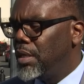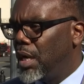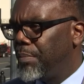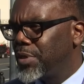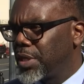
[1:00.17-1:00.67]

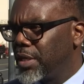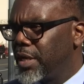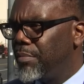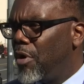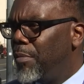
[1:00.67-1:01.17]
uh, particularly
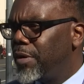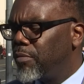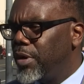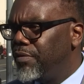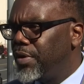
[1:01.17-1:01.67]
at a moment
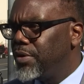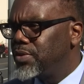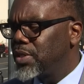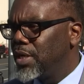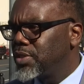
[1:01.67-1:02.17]
when
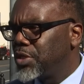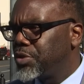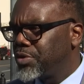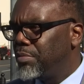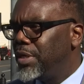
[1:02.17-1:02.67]
there's uh, such a
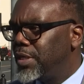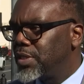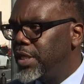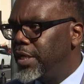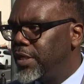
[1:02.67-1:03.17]
tremendous
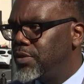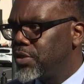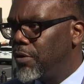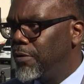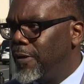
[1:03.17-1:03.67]
need. And
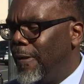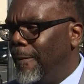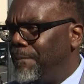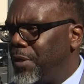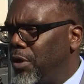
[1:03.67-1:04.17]
so,
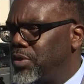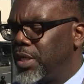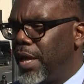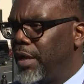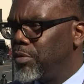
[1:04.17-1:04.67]
you know, today